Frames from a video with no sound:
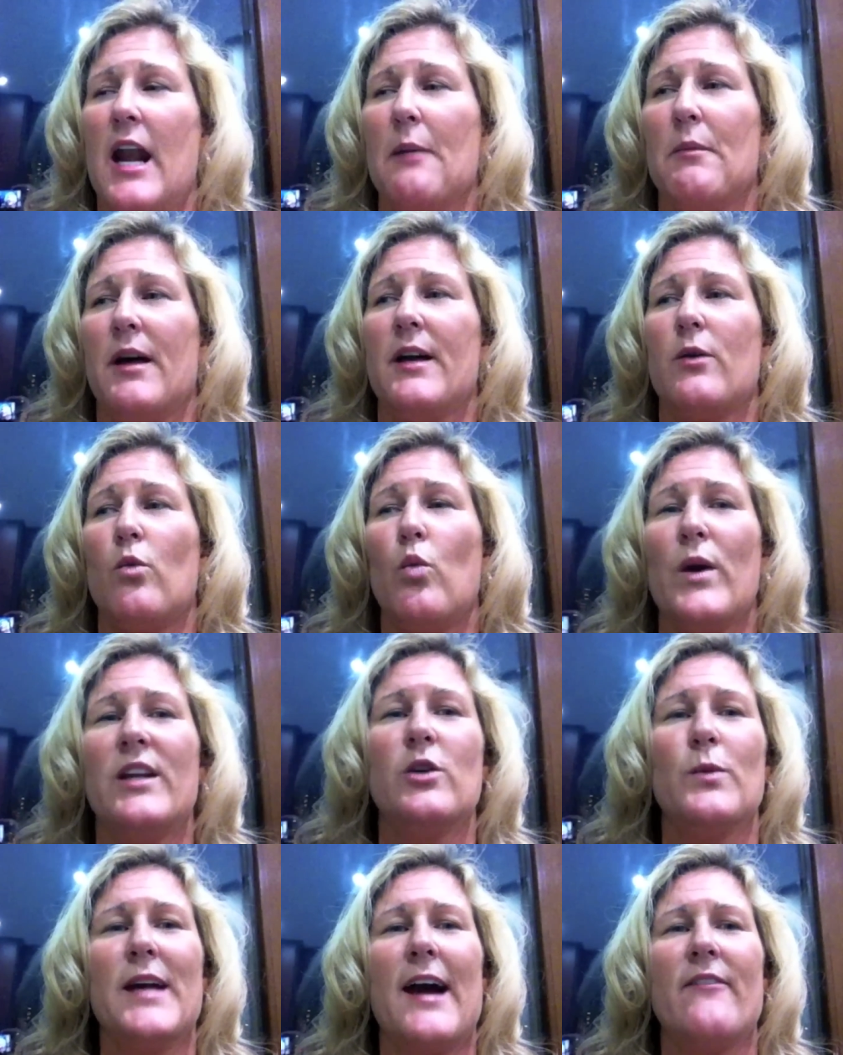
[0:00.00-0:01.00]
And I'm like, when
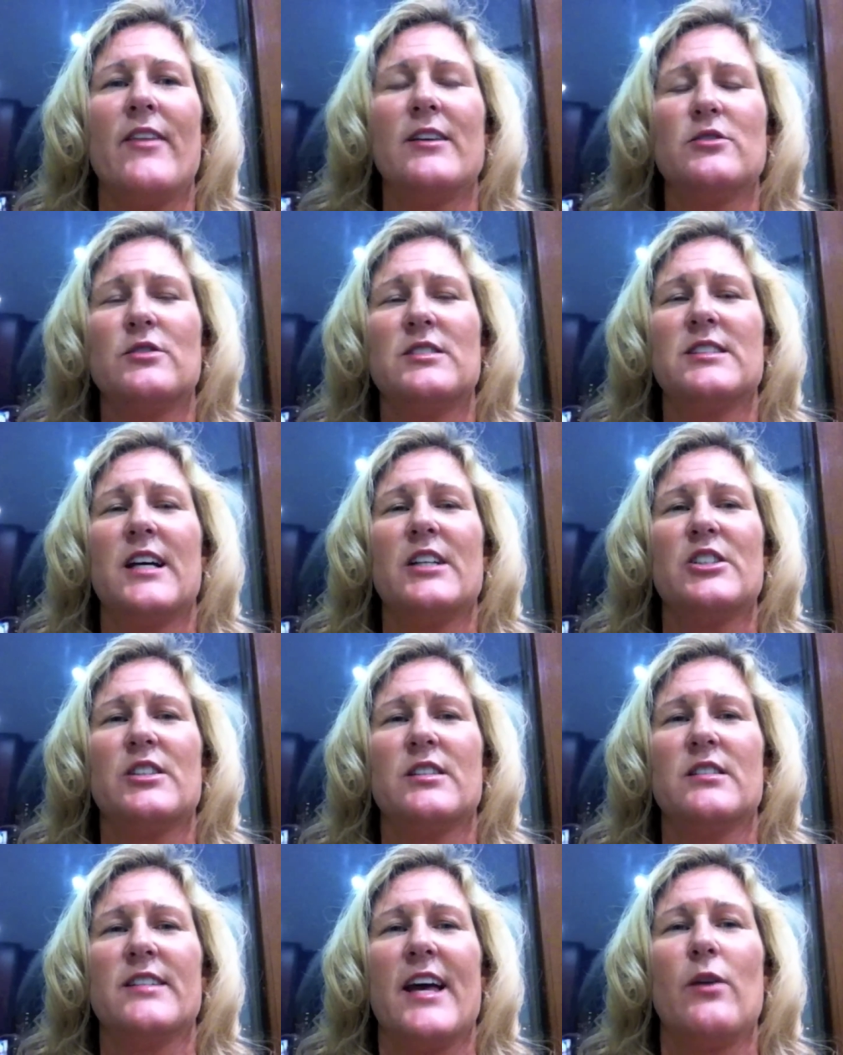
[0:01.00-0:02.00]
do we have those
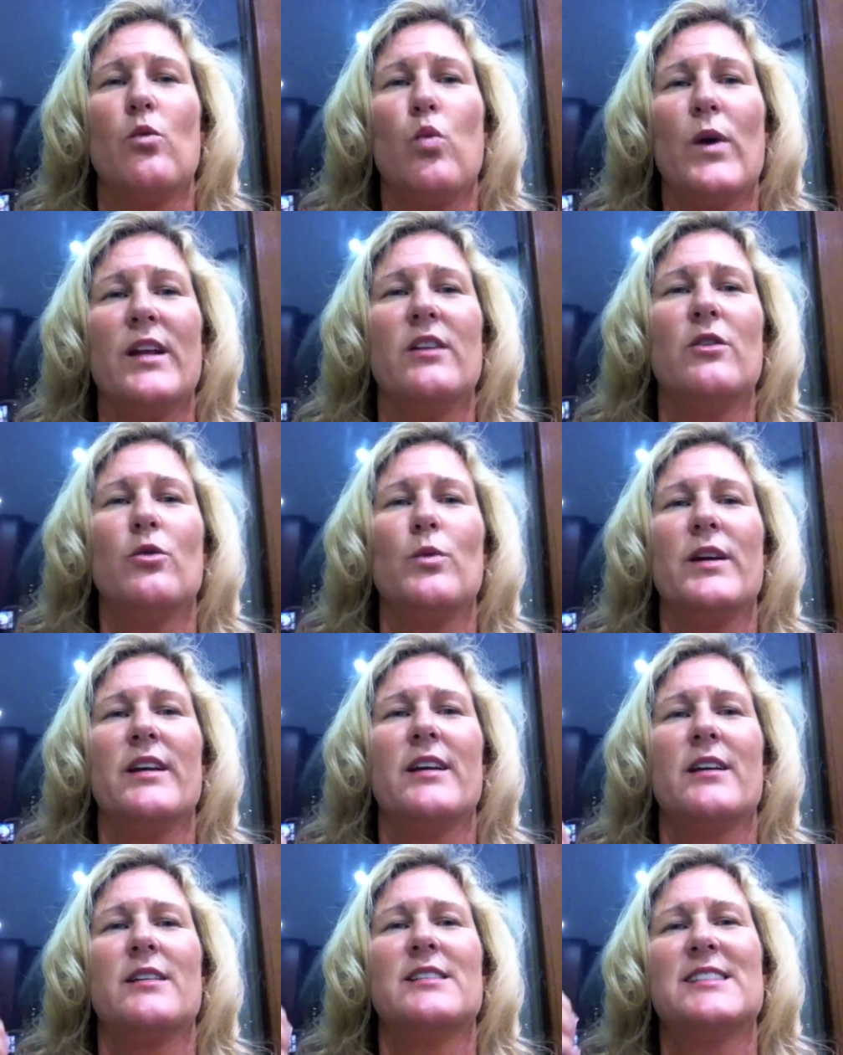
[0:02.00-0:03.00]
discussions? And when do
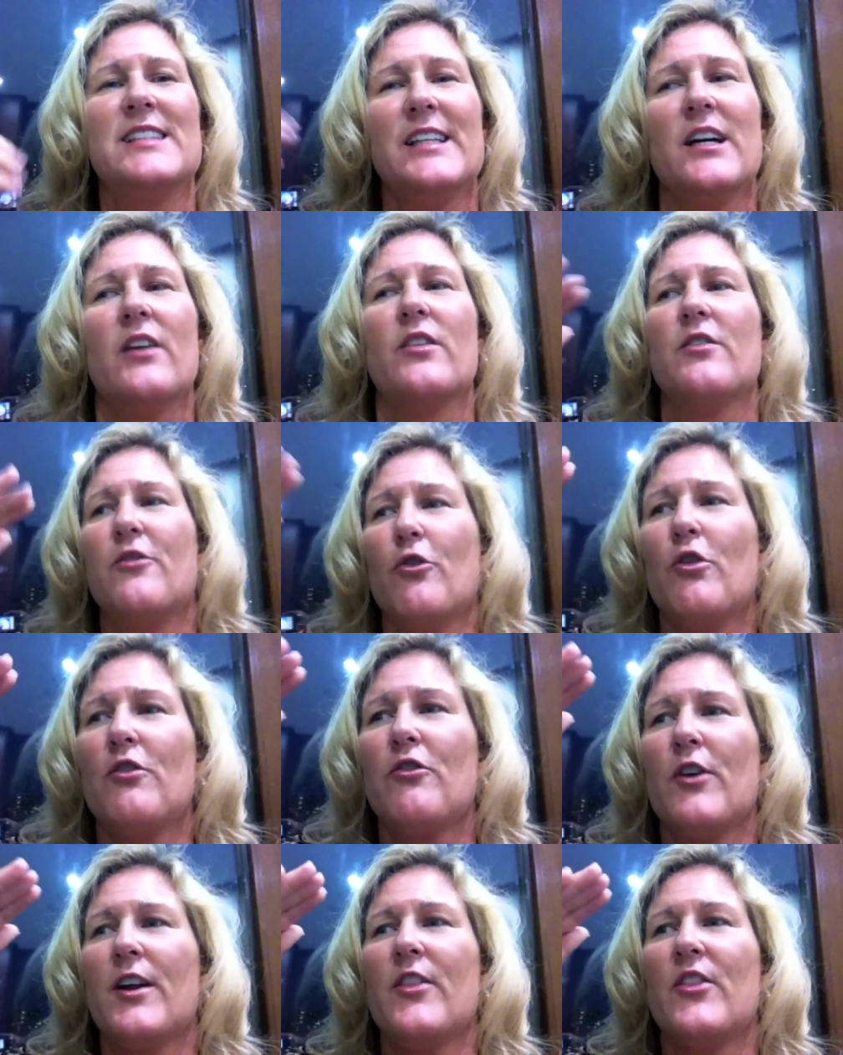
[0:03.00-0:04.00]
we see on the
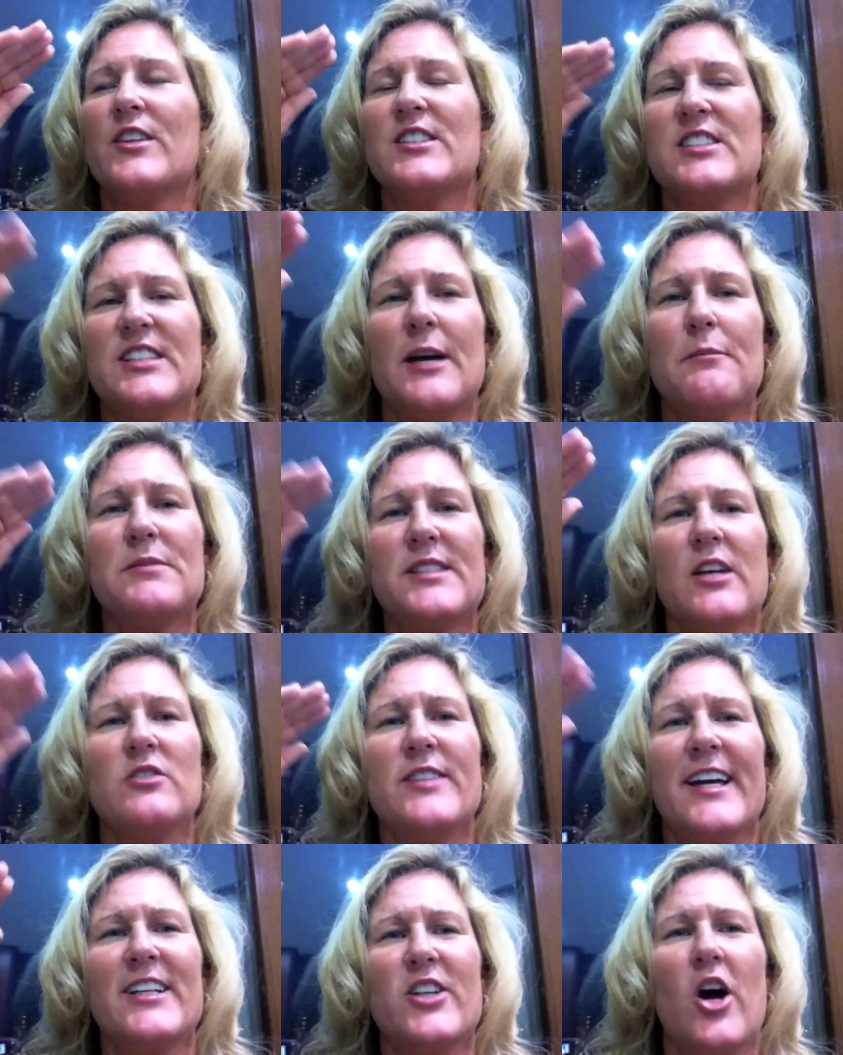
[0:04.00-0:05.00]
forefront the stem cell
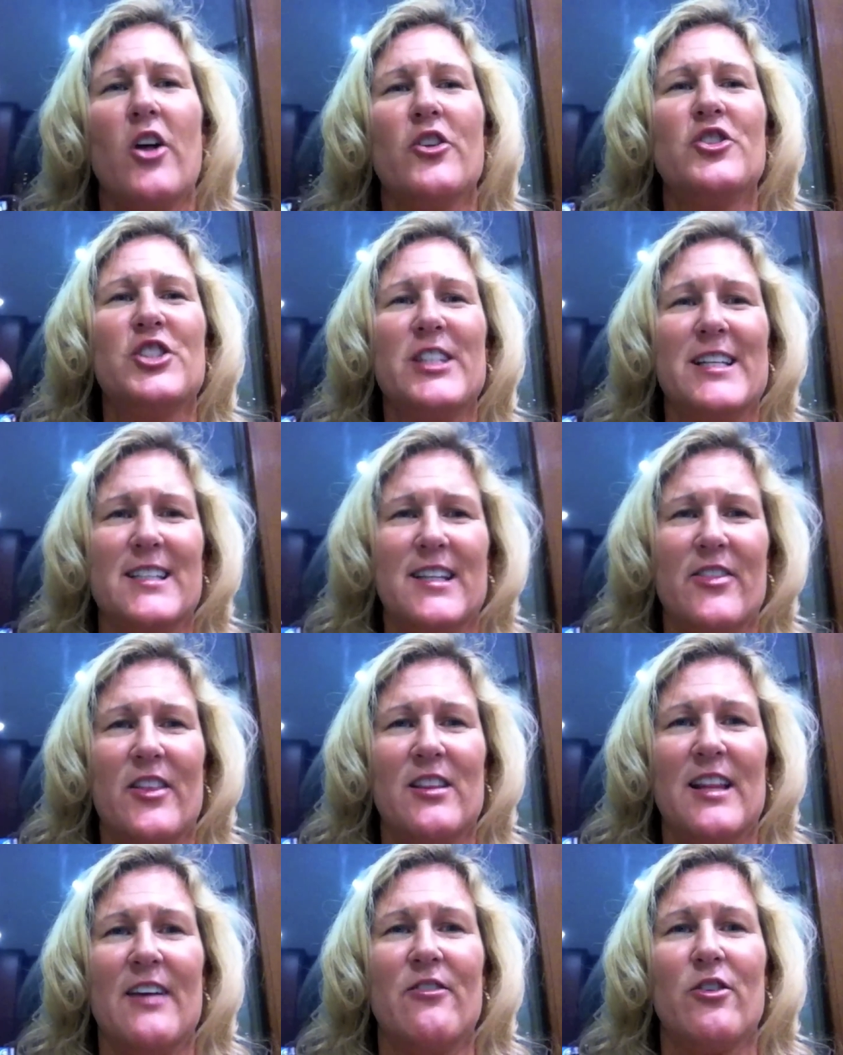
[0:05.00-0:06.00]
technology is at the
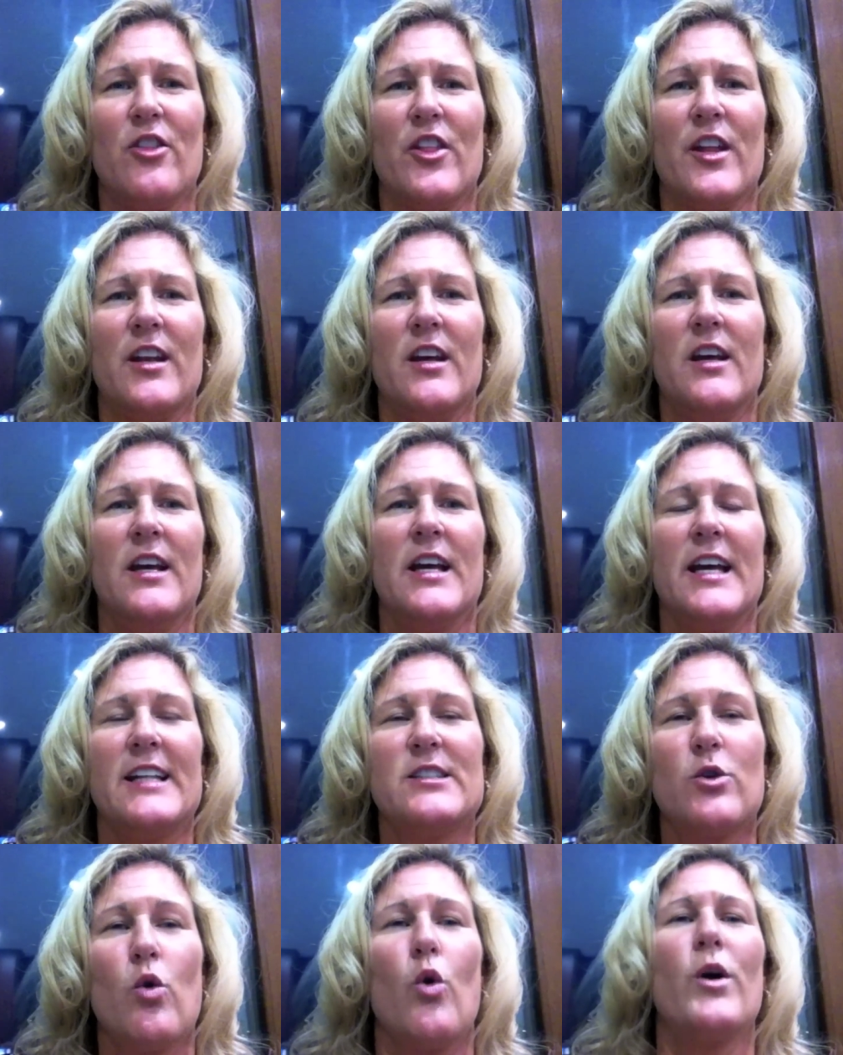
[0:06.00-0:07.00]
level that
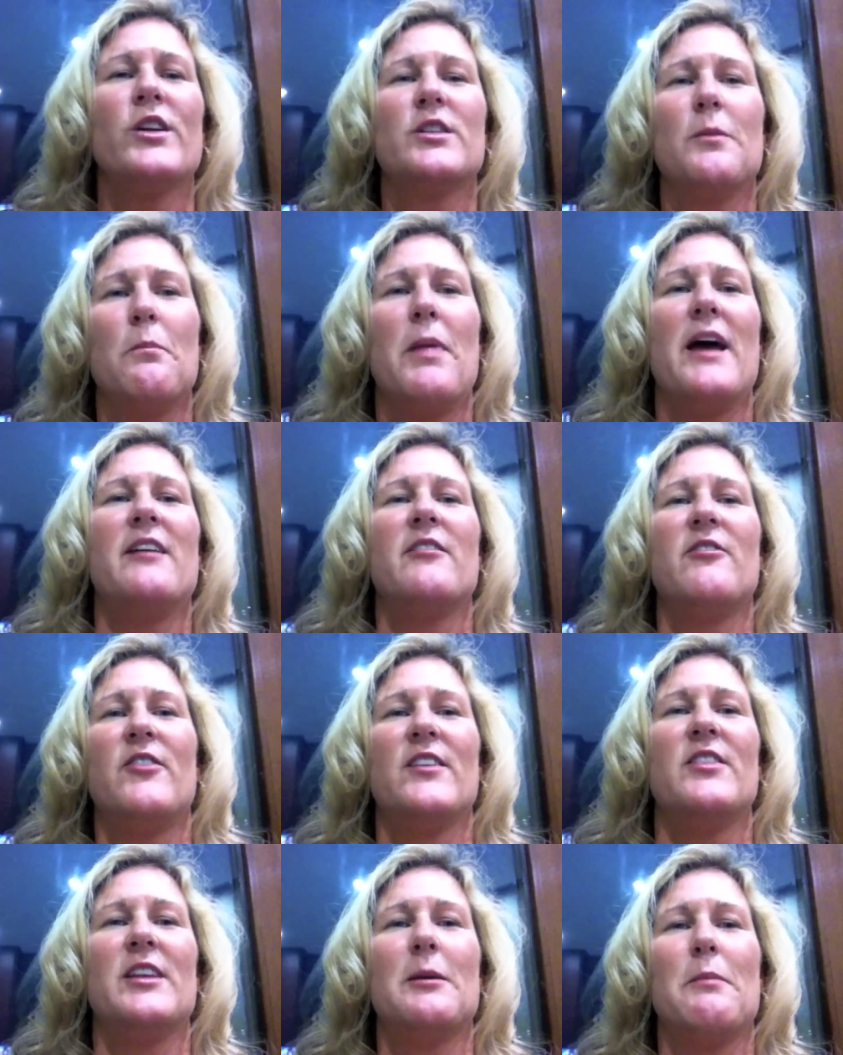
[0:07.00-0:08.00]
it's going to
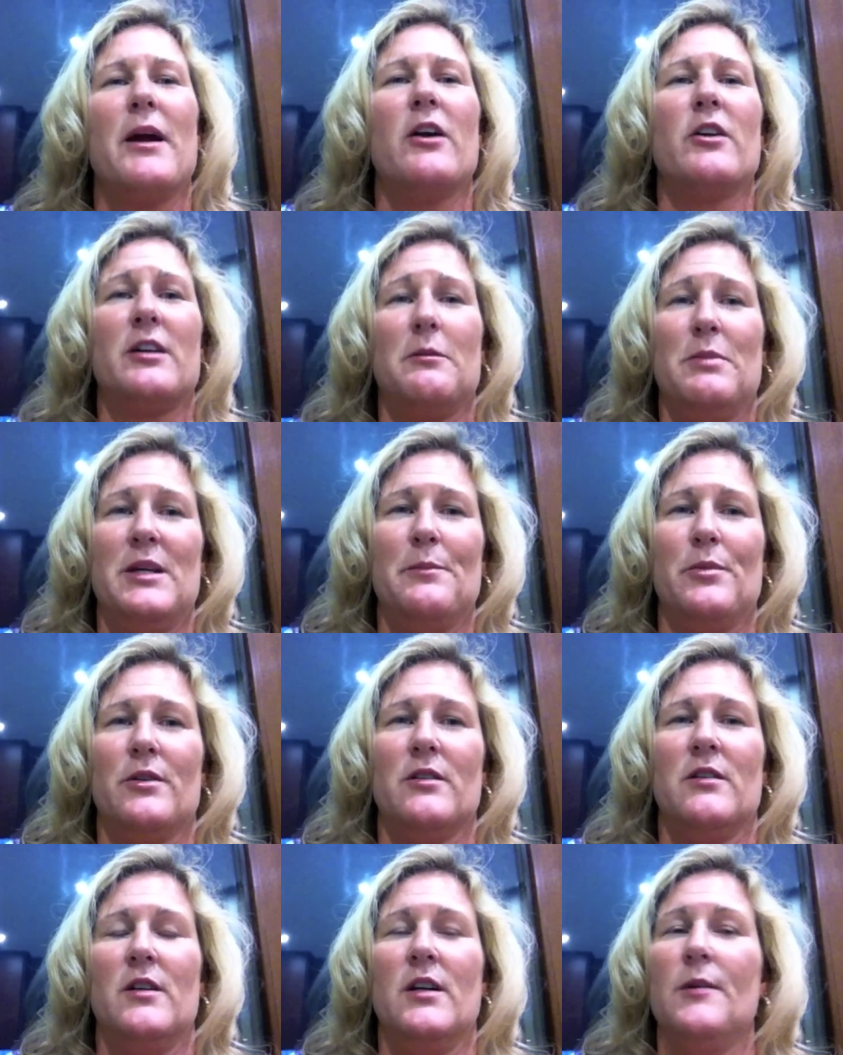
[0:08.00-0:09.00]
benefit the American
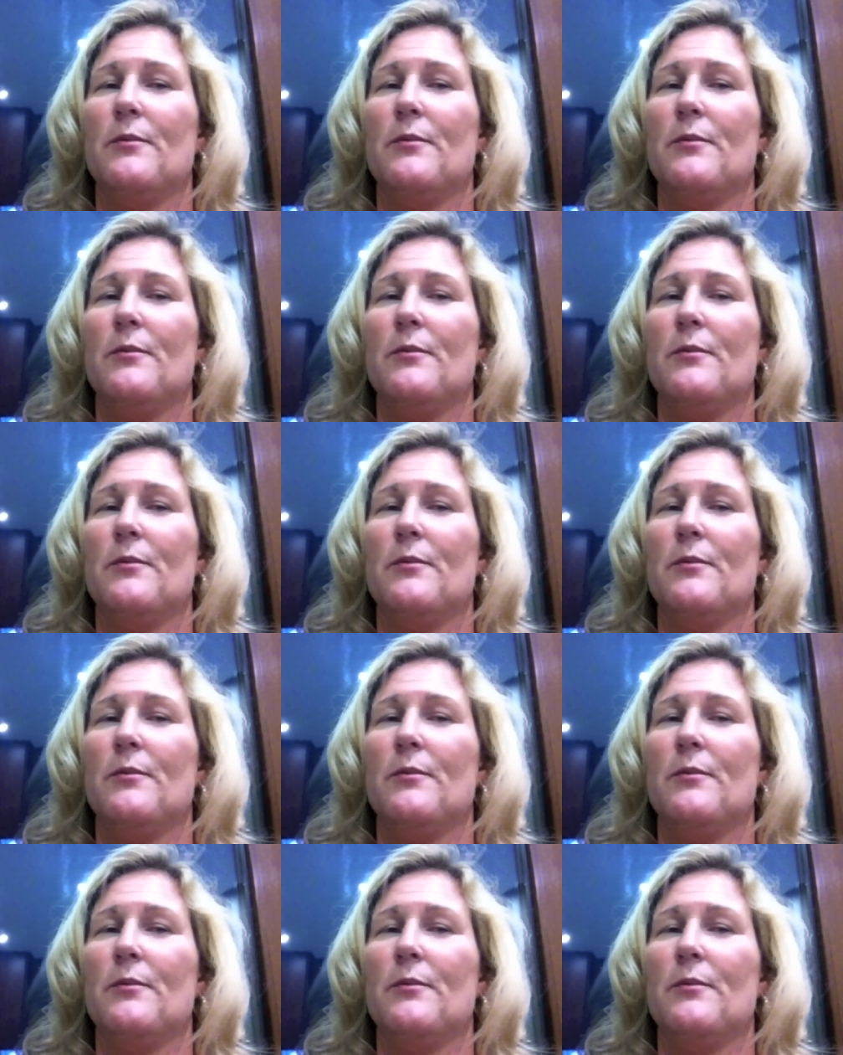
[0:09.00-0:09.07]
people?